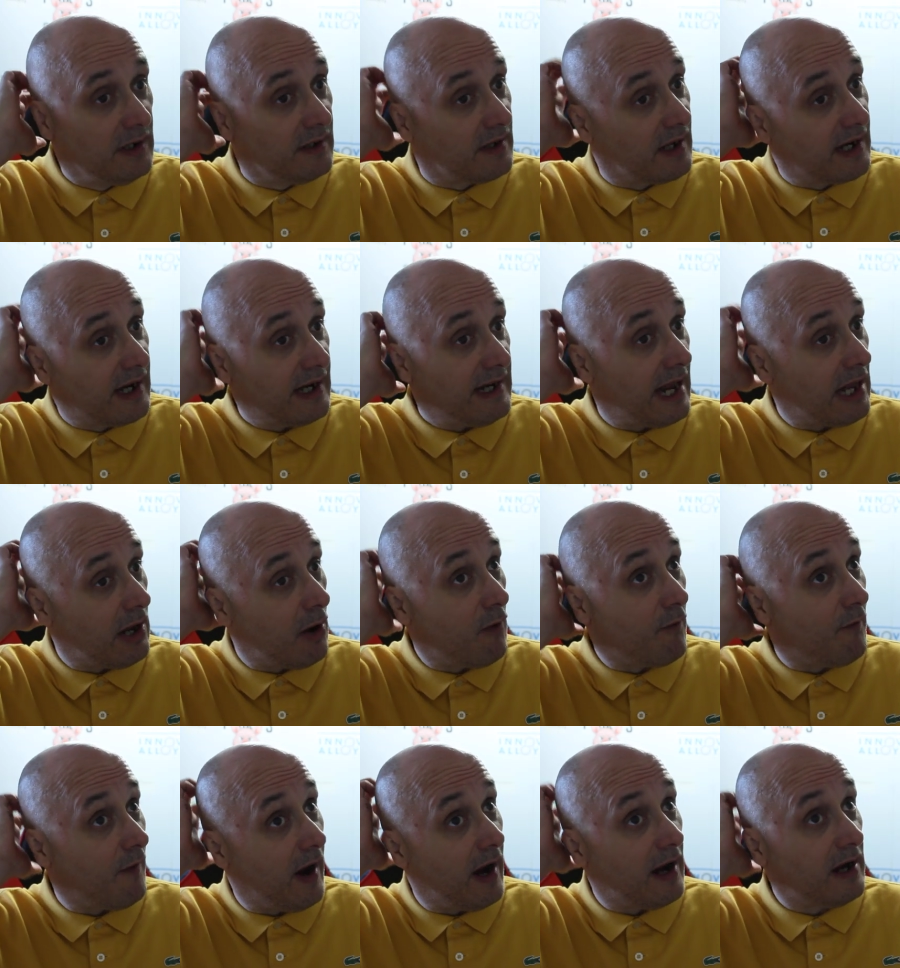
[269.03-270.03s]
The Canelo
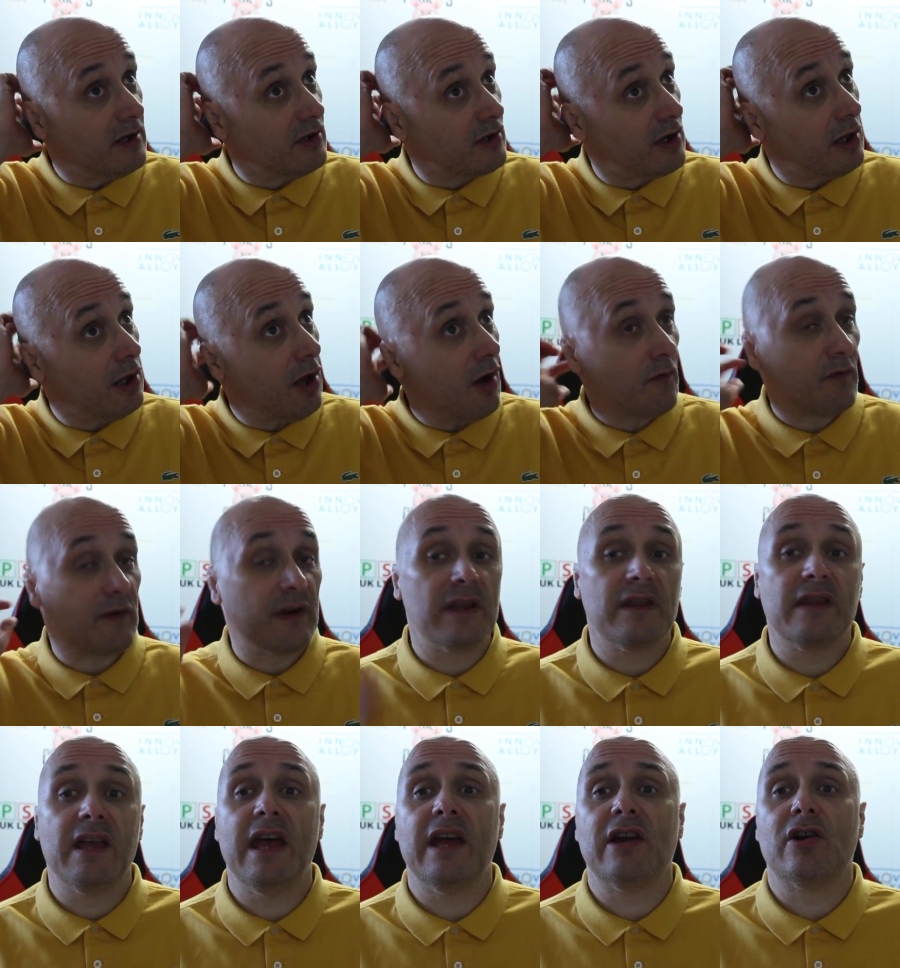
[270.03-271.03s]
fight and
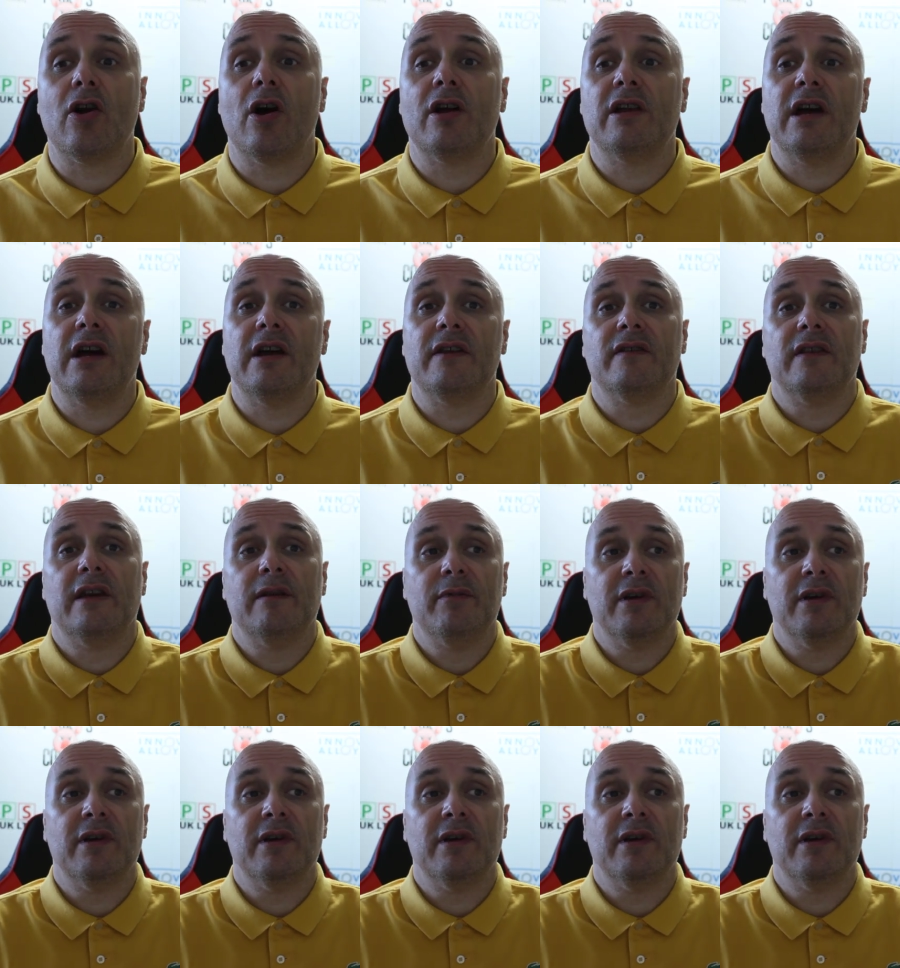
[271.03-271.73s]
Golovkin, they're gone, aren't they?